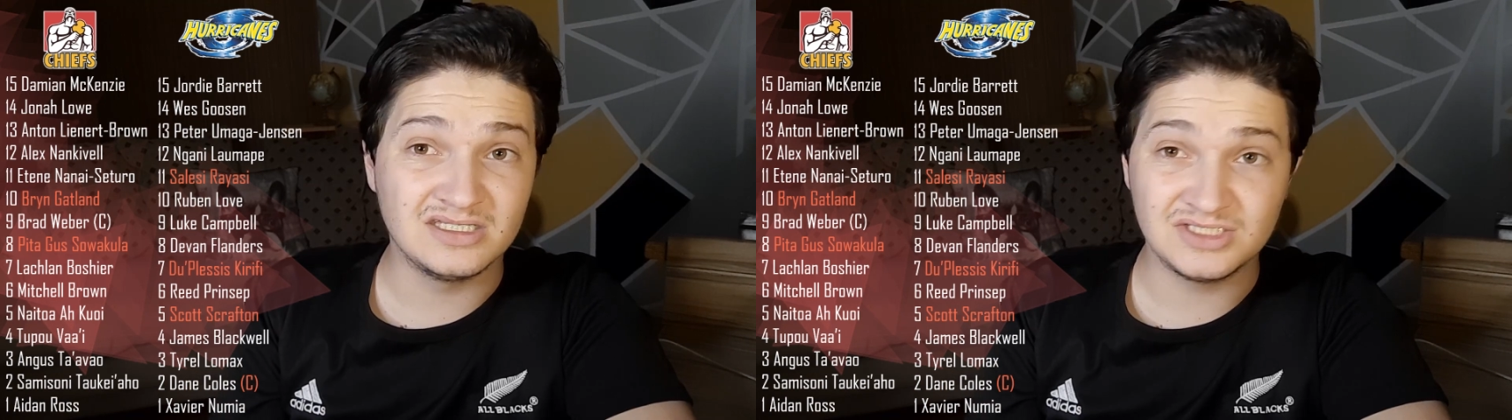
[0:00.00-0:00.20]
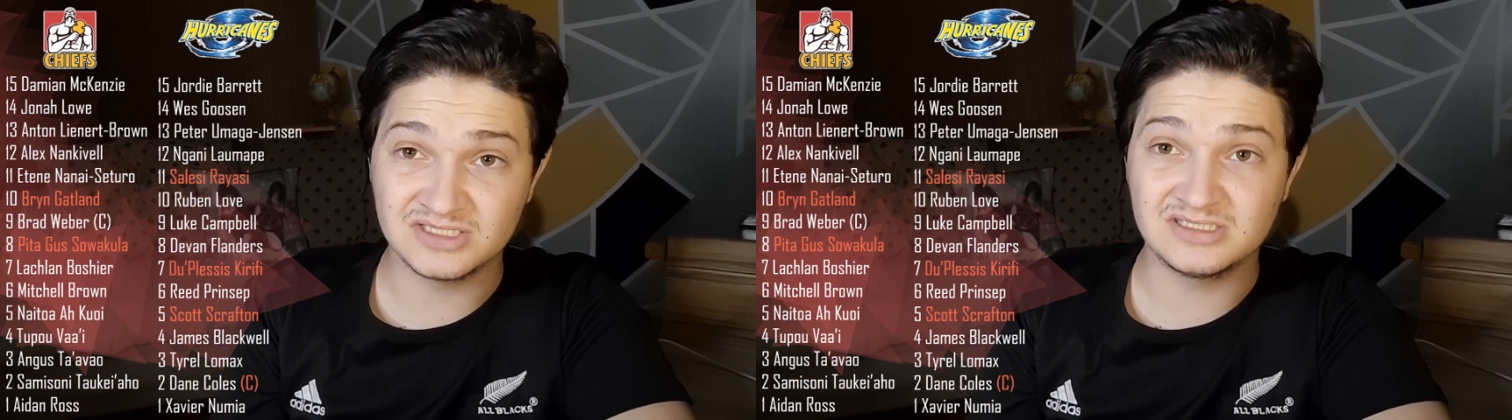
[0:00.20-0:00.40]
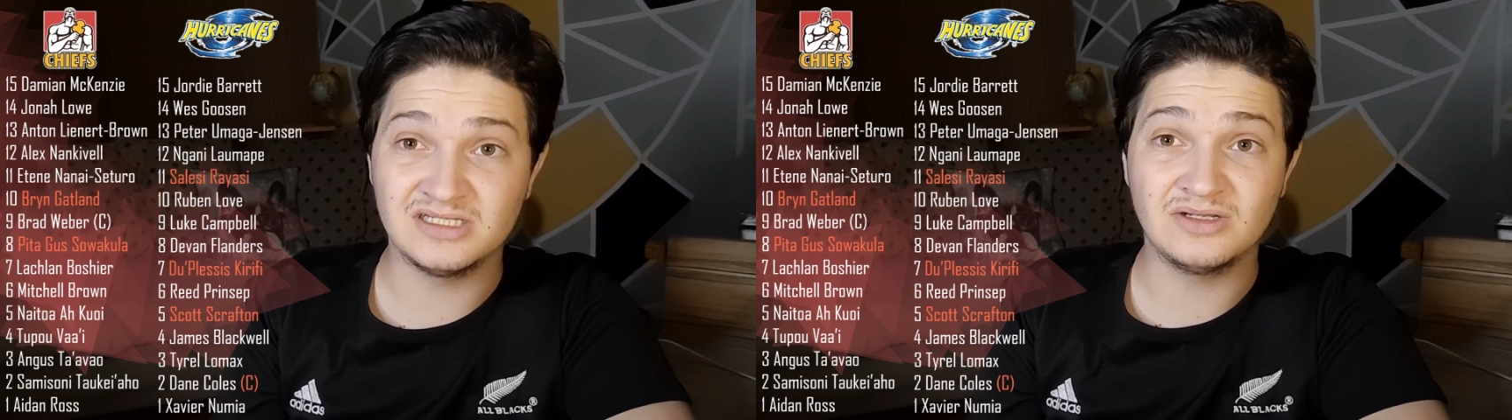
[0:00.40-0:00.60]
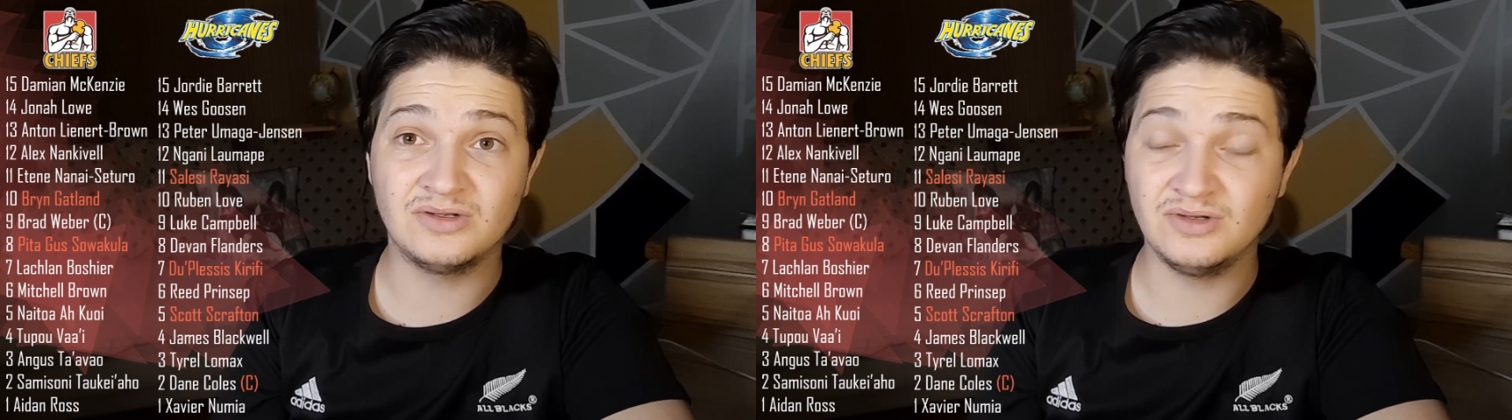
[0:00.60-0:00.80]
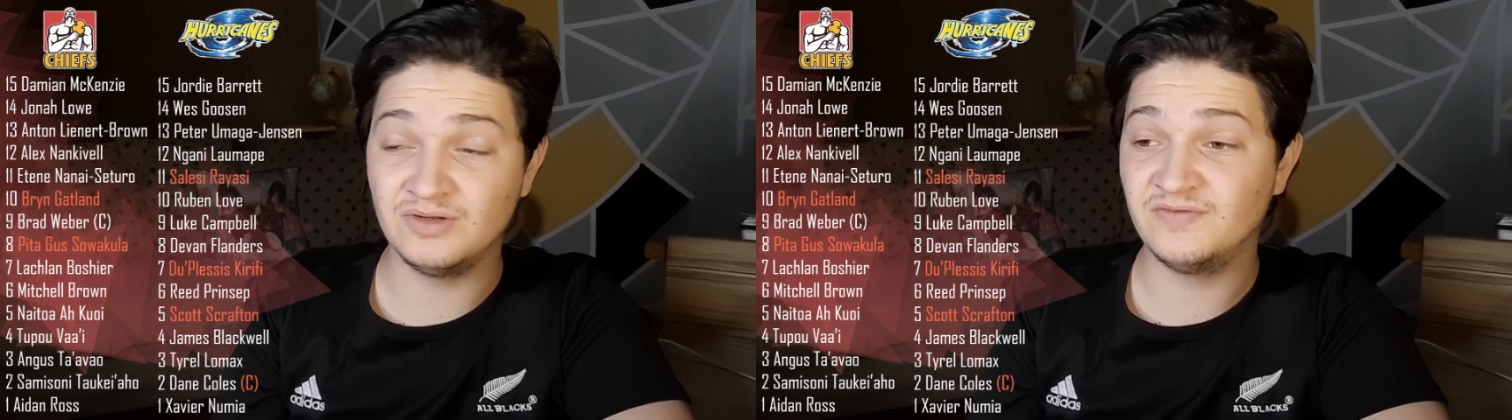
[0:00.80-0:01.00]
just in
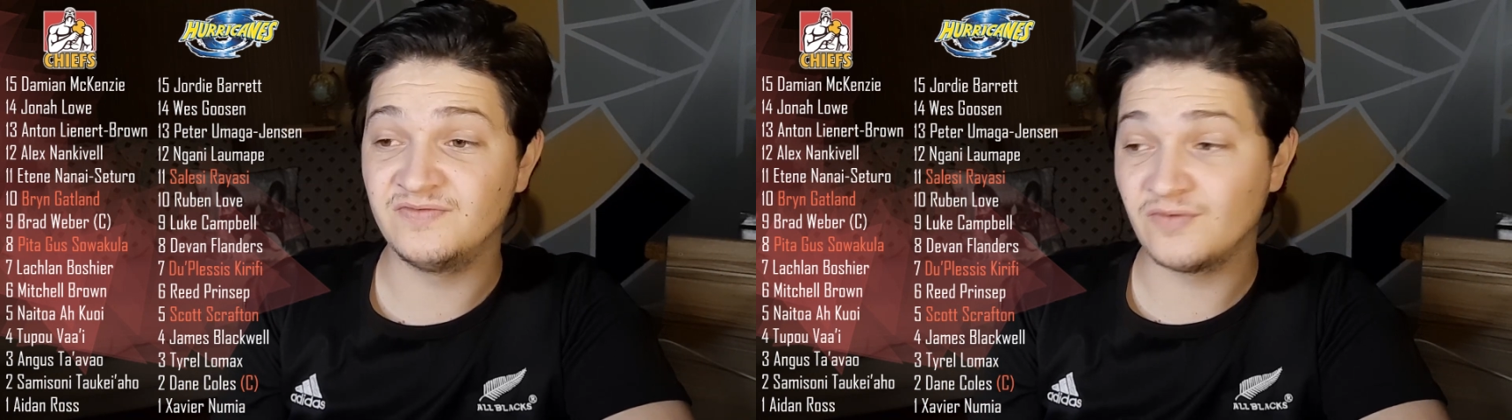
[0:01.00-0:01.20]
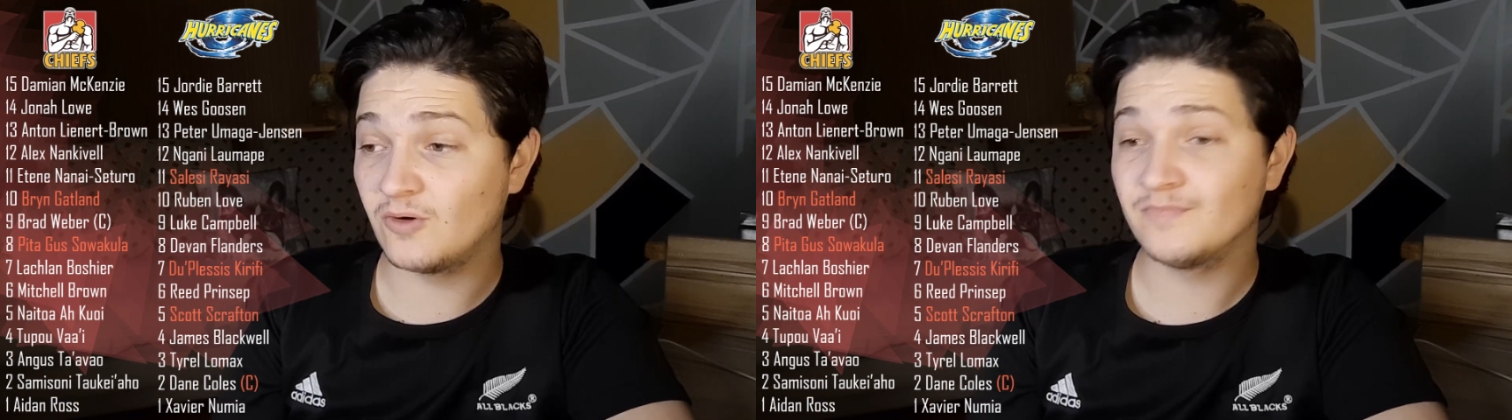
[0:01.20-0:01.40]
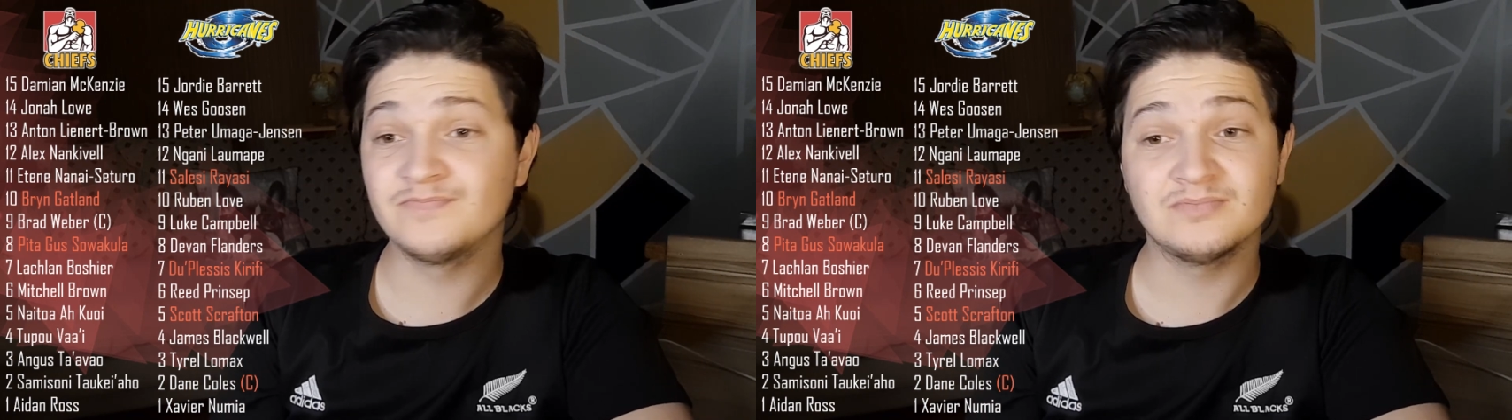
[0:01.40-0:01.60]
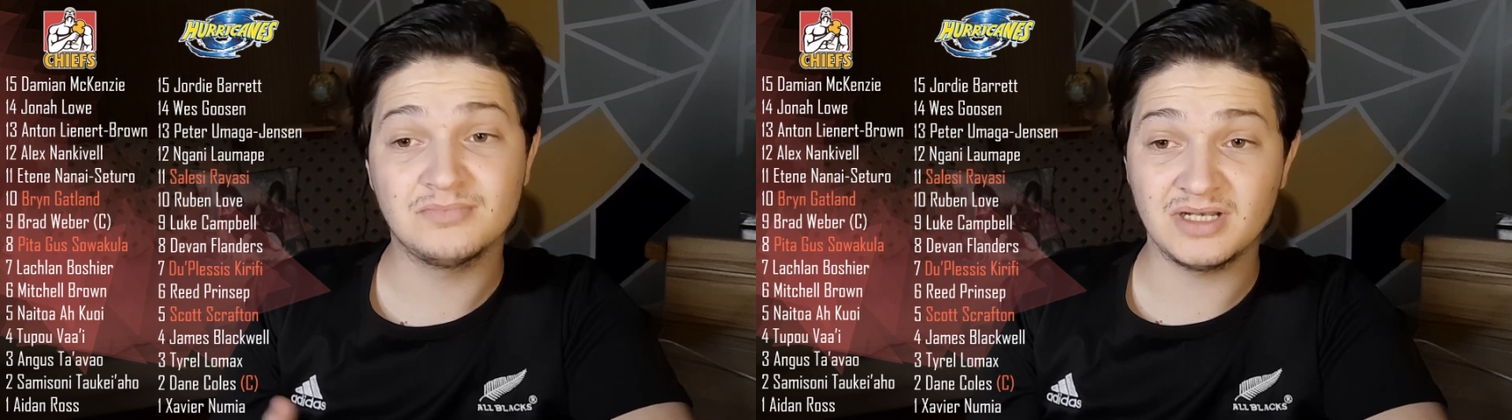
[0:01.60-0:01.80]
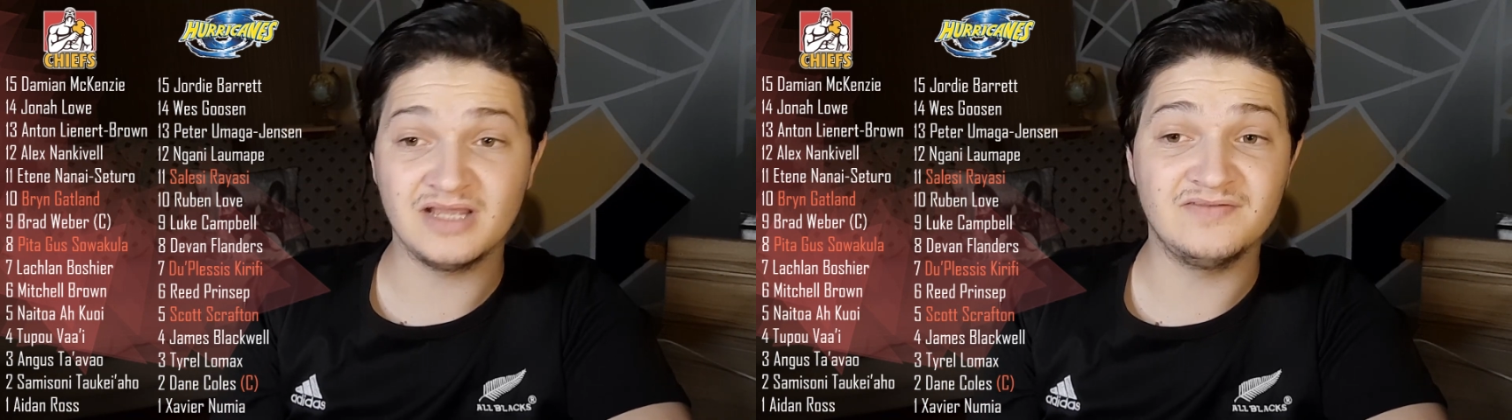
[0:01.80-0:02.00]
good form.
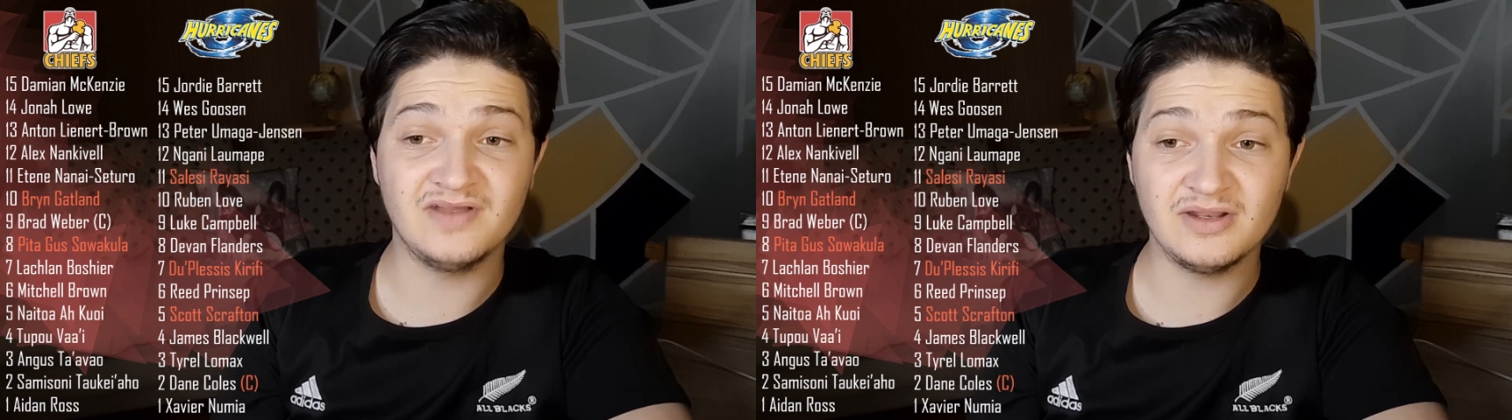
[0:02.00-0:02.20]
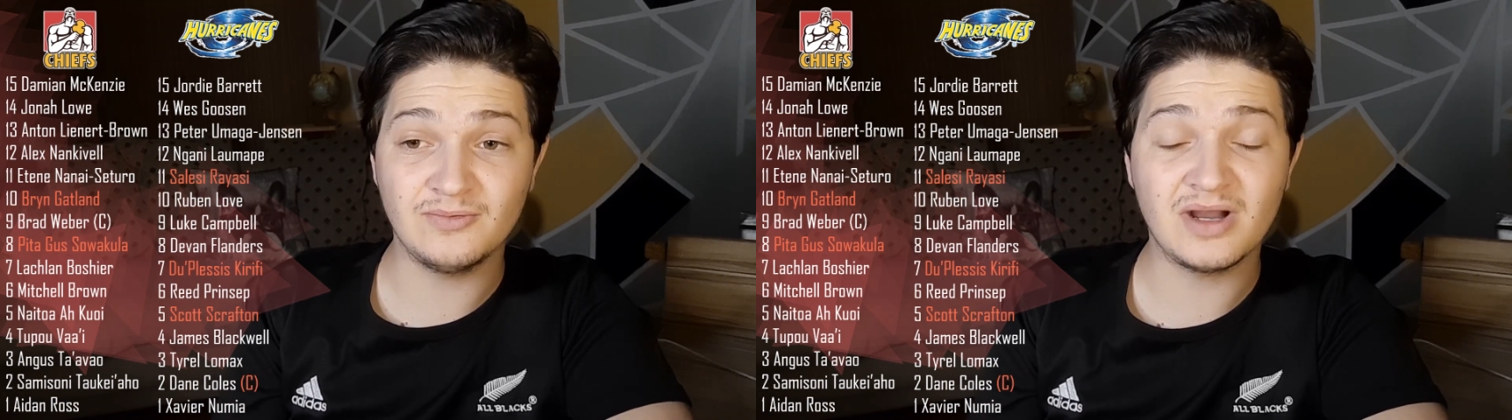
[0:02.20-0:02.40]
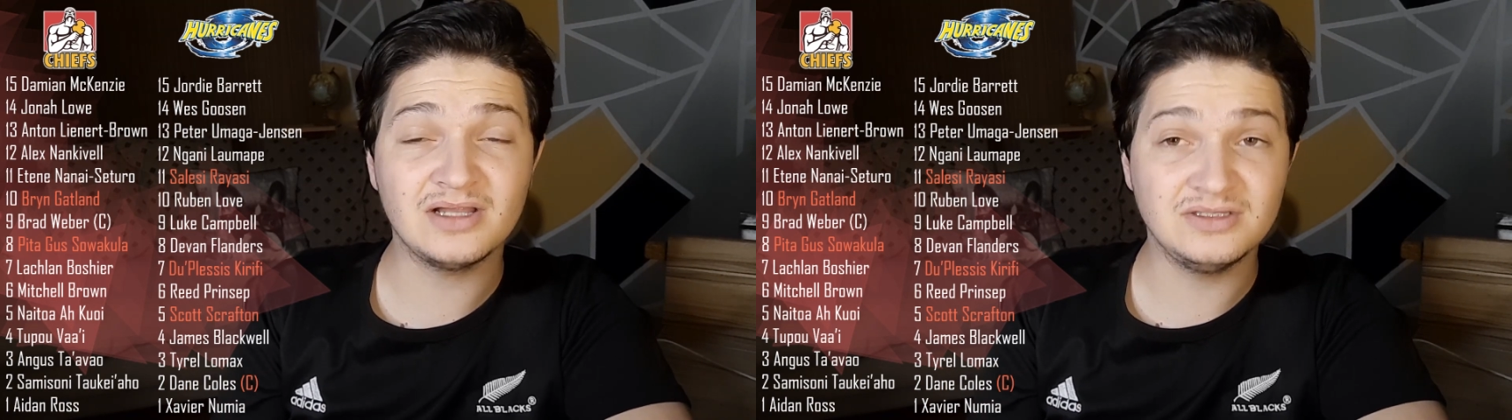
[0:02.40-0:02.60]
Played very well.